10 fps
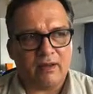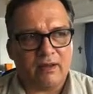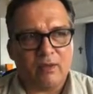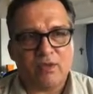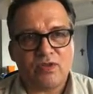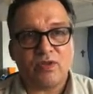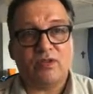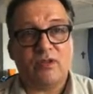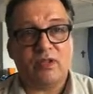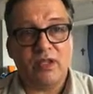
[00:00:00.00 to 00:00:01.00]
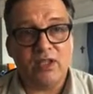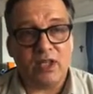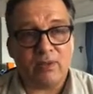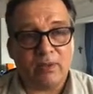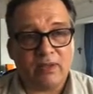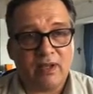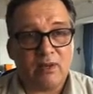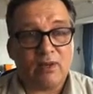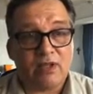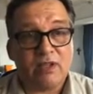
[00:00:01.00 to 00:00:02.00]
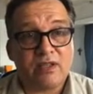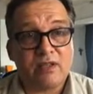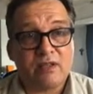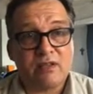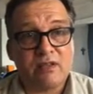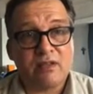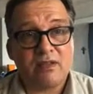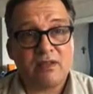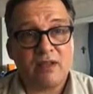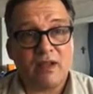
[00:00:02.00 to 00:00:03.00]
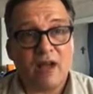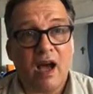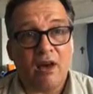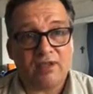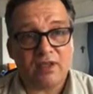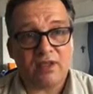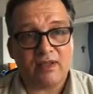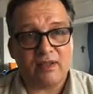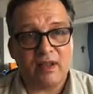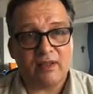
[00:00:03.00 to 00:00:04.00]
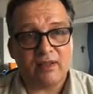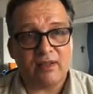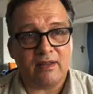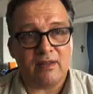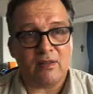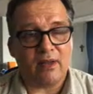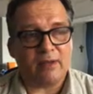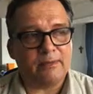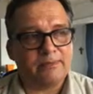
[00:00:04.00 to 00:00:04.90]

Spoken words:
there was not only EJ, but there was his half-sister Anna as well.